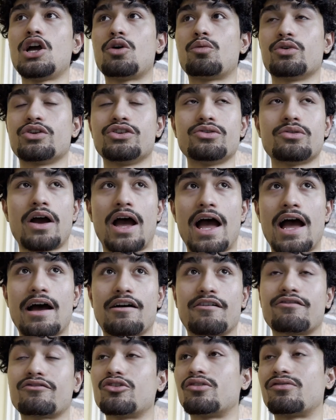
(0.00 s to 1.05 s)
when you
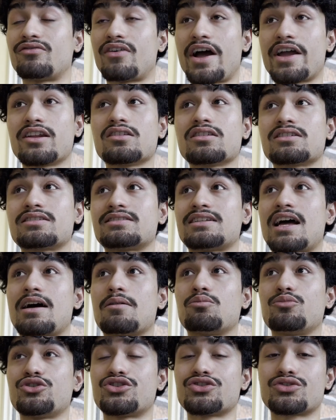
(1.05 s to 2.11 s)
have your final
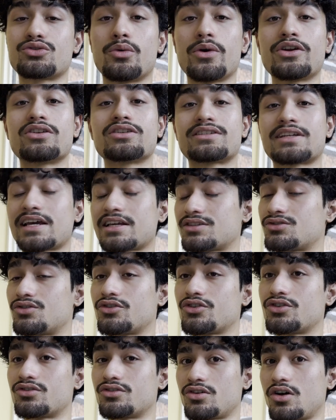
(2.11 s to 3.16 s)
exam, which is going to test
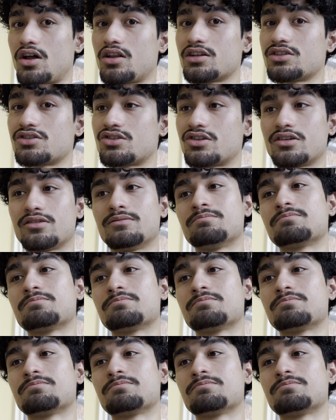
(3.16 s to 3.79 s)
on your knowledge.